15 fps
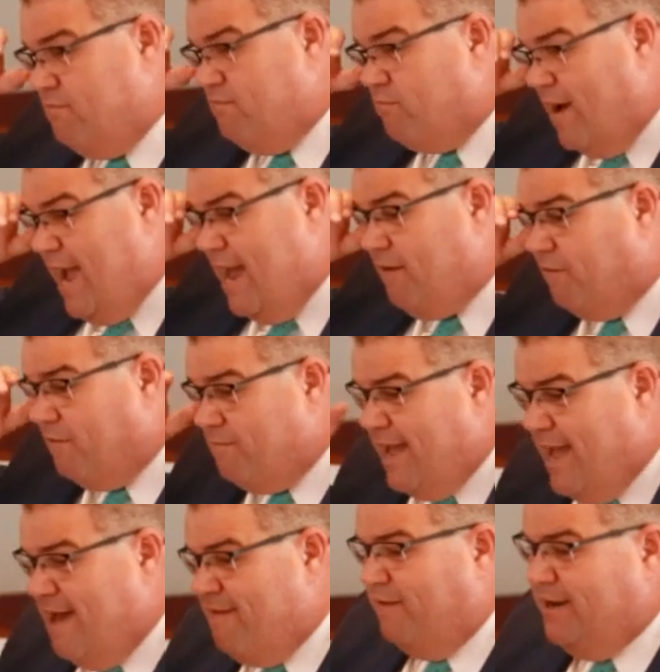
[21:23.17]
bread from
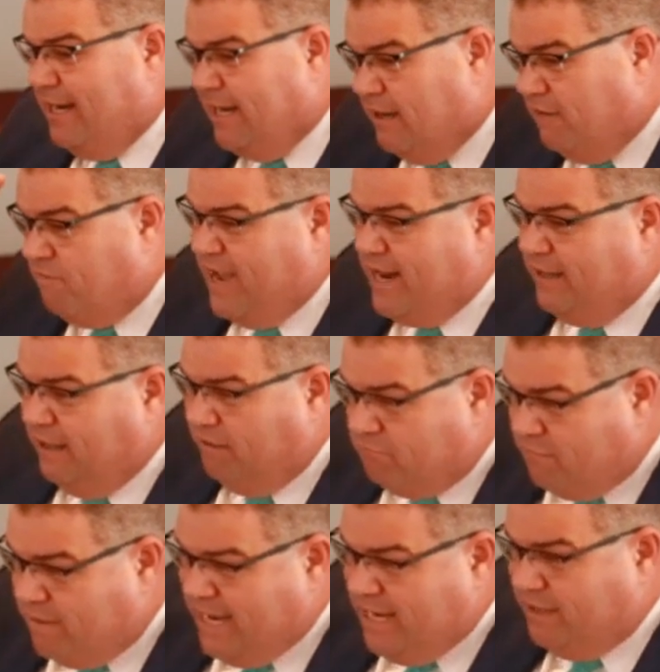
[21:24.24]
heaven, and He fed them
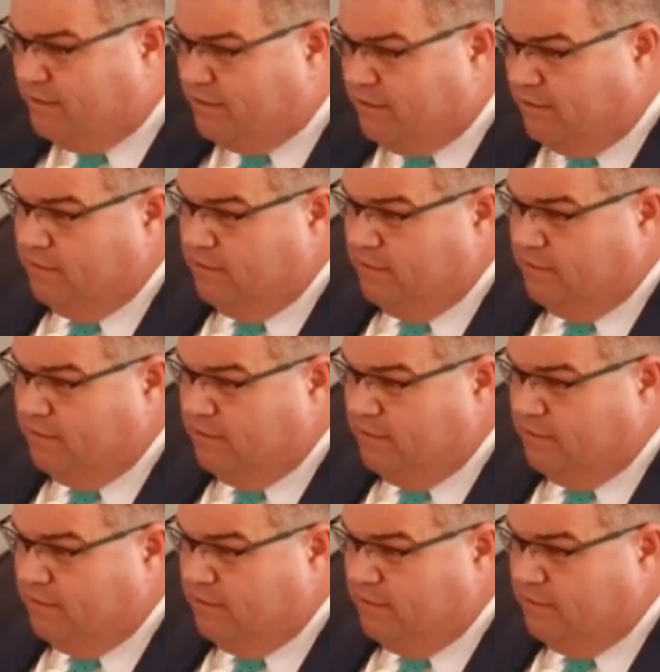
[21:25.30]
meat